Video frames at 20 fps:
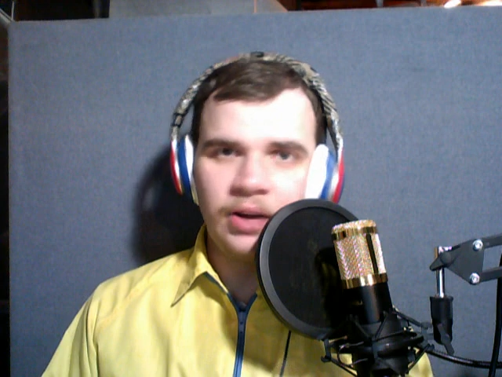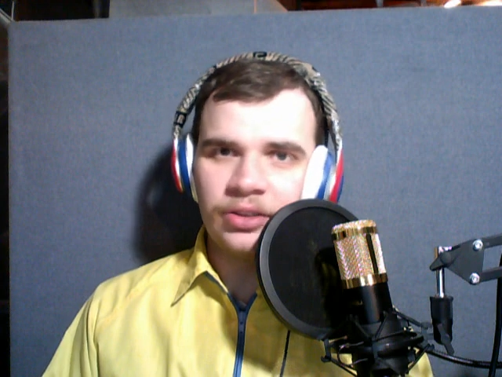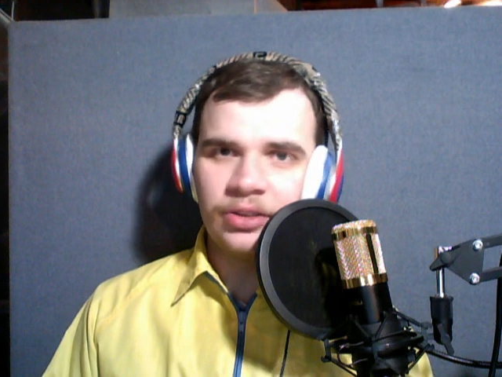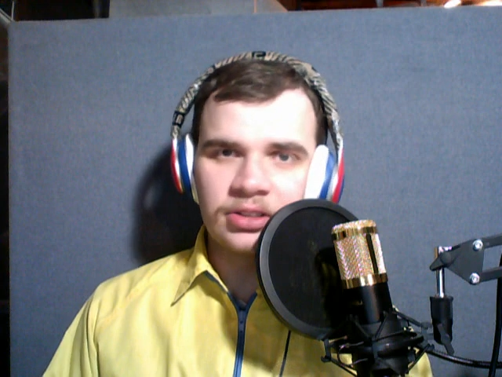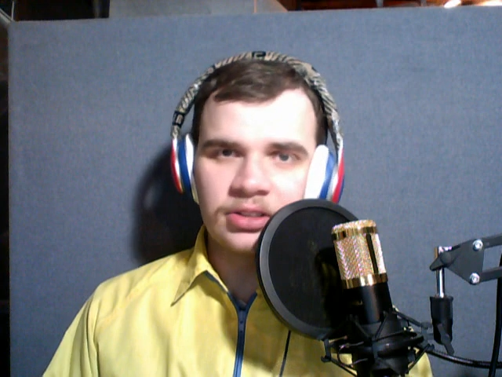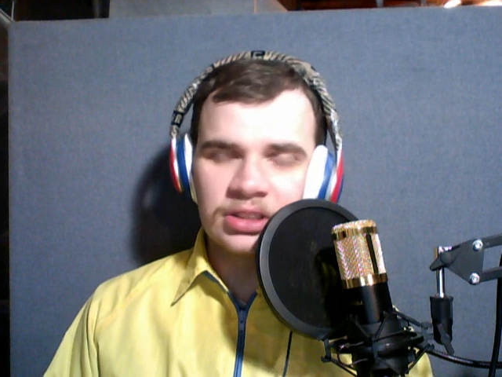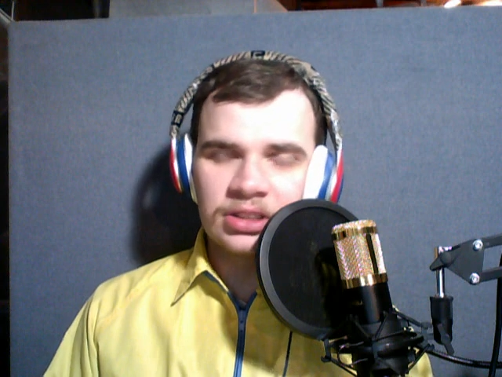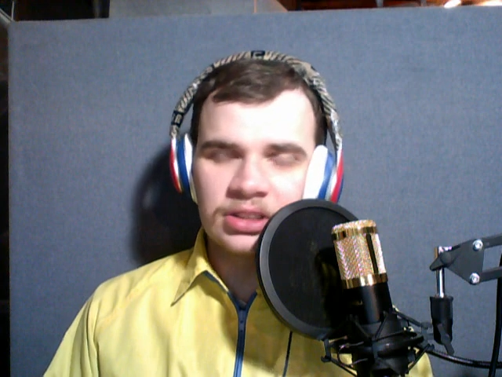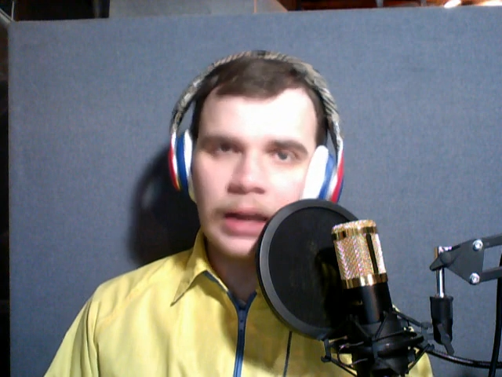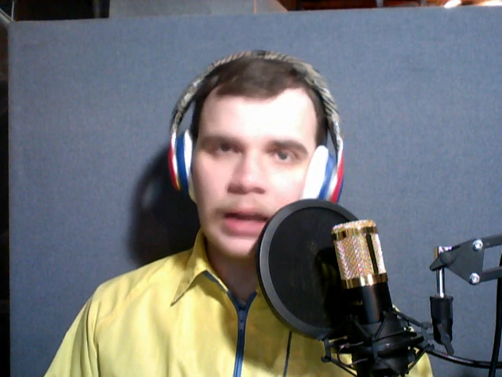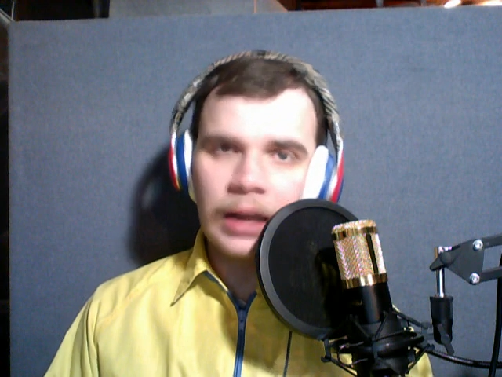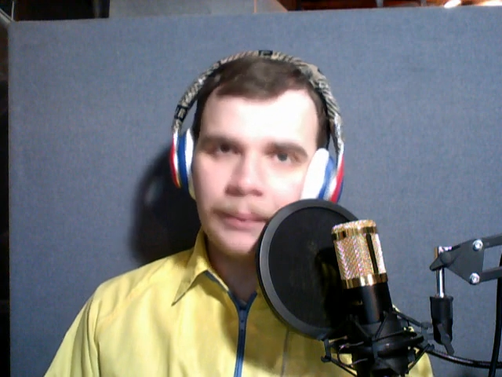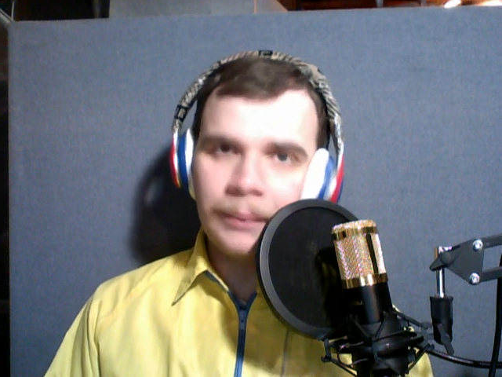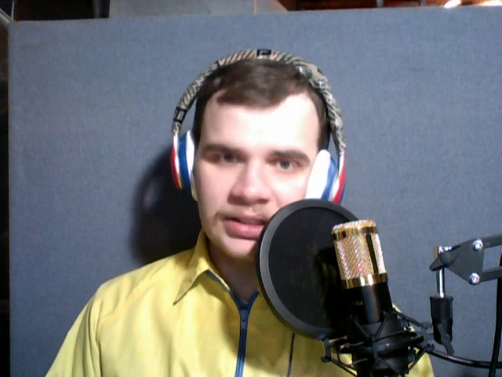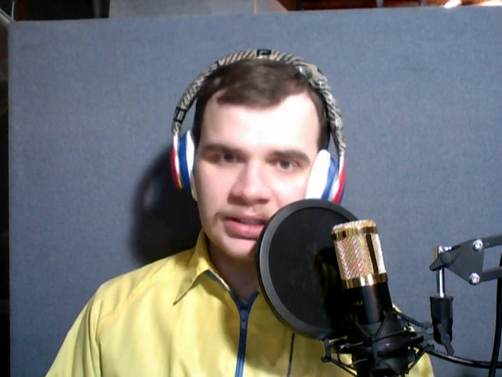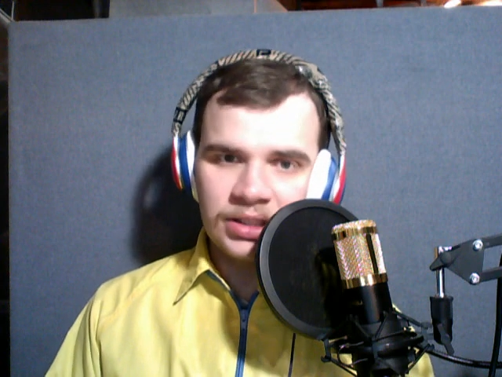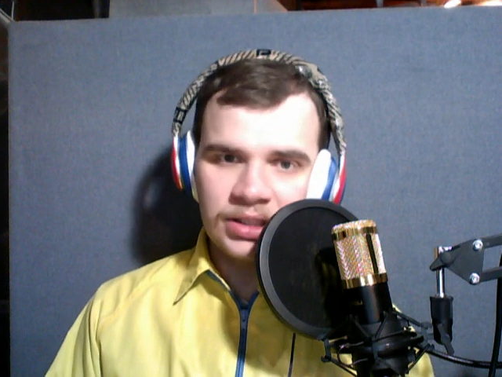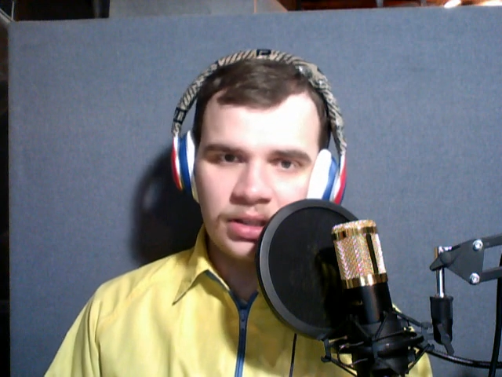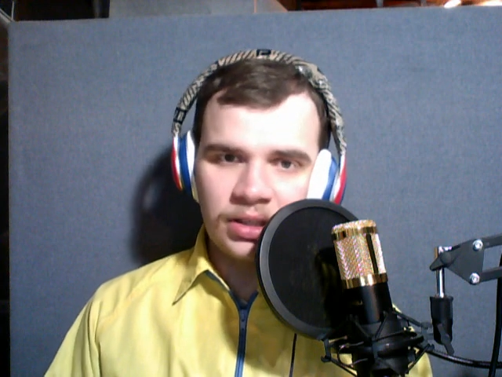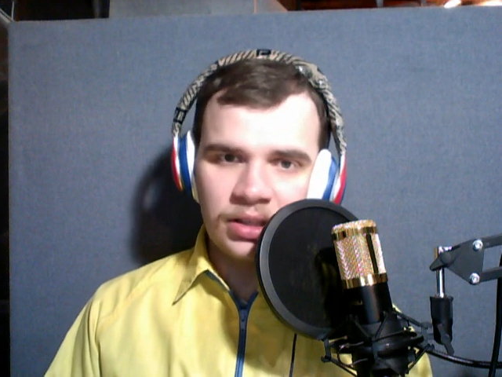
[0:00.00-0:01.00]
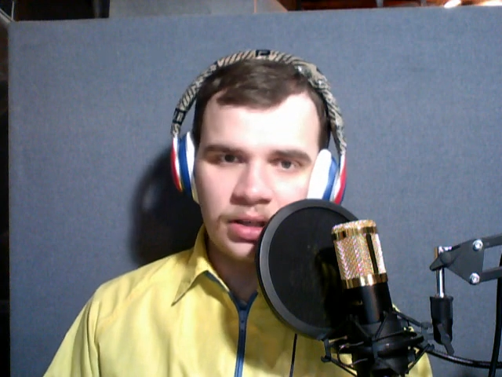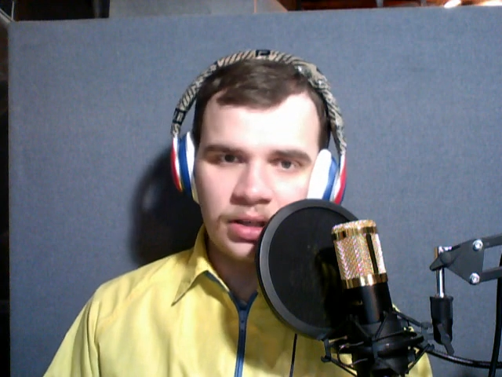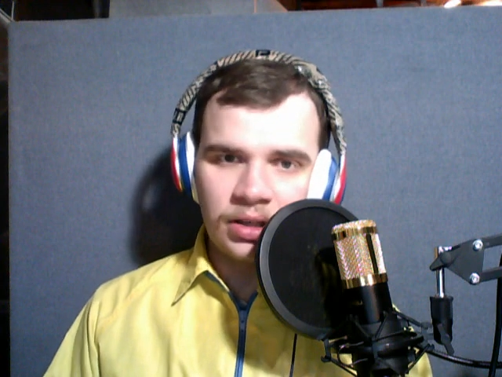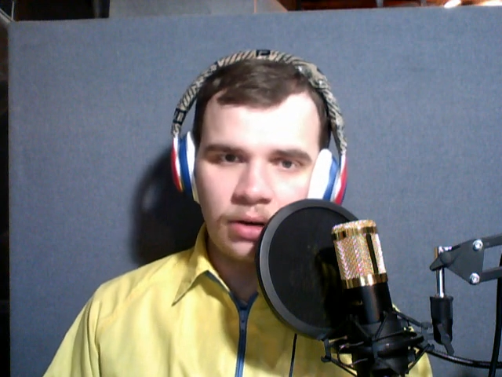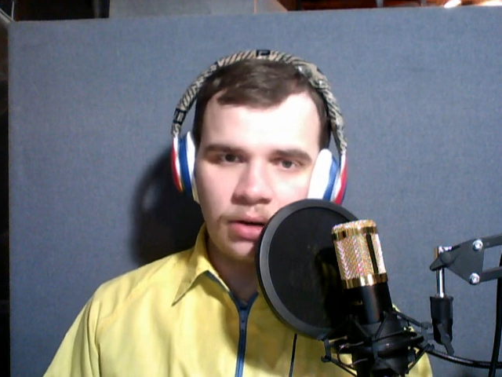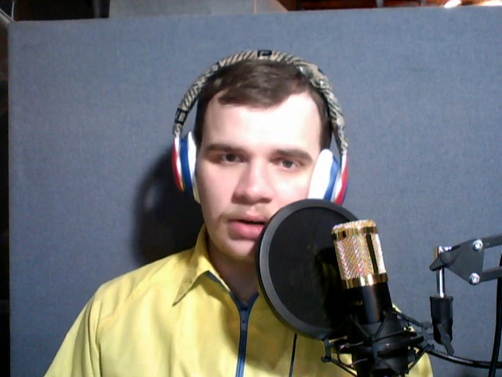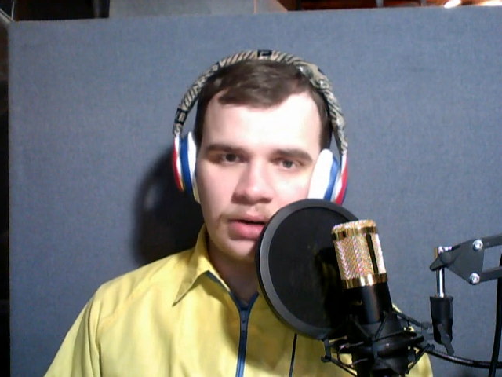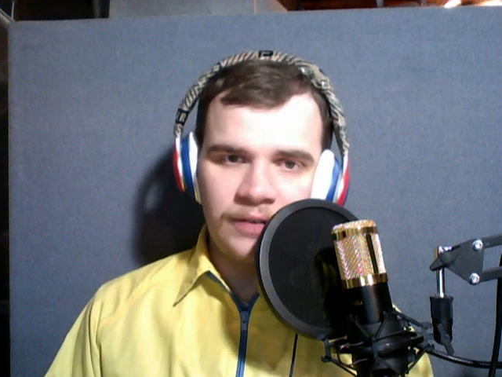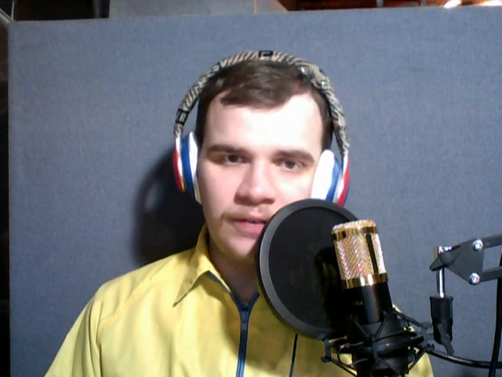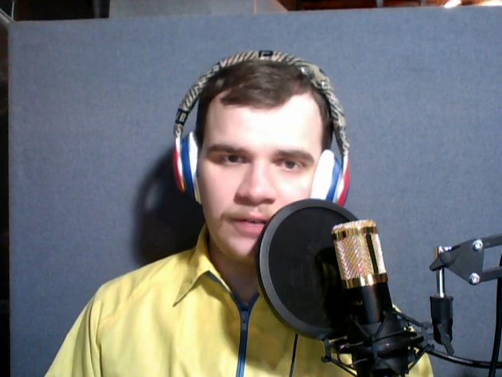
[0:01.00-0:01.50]
there's not much he can
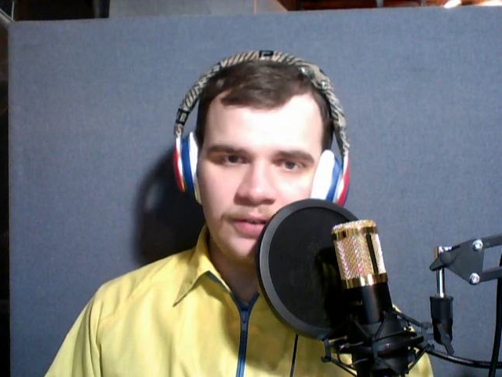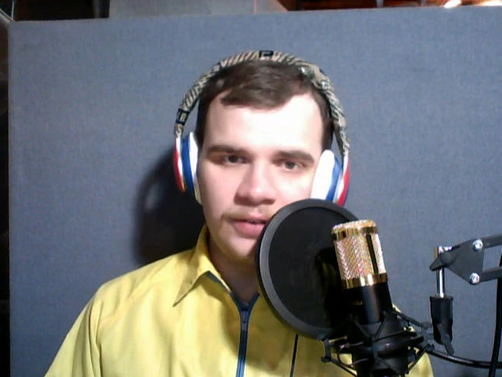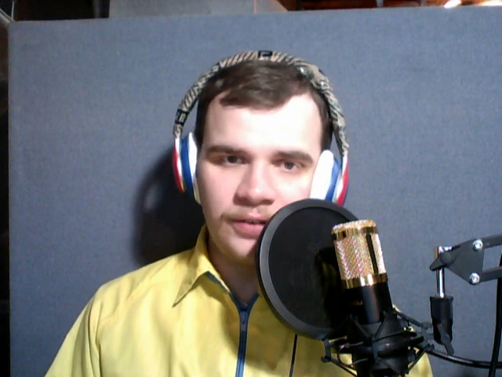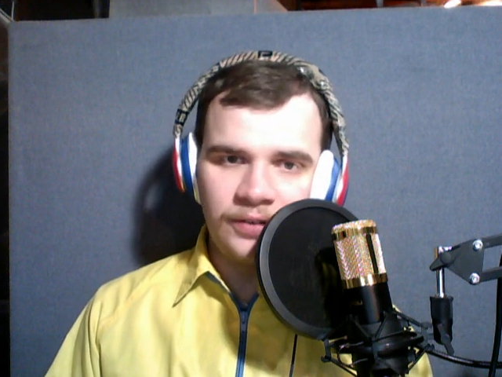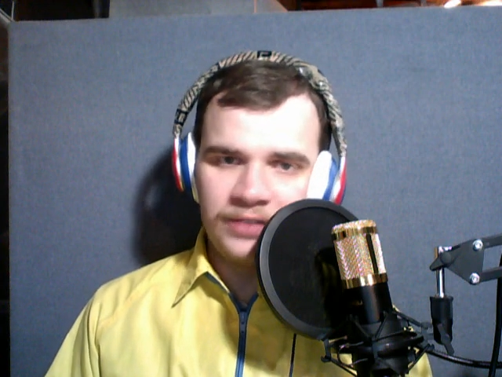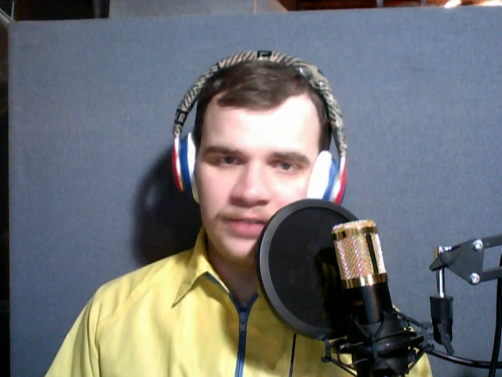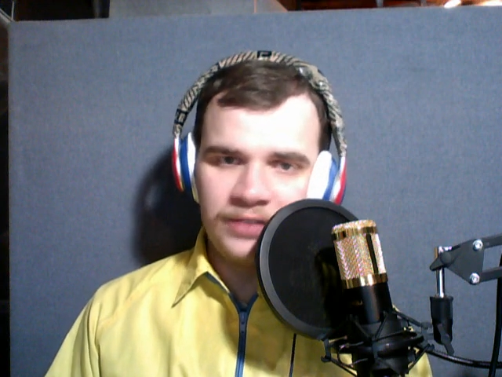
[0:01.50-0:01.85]
go off of.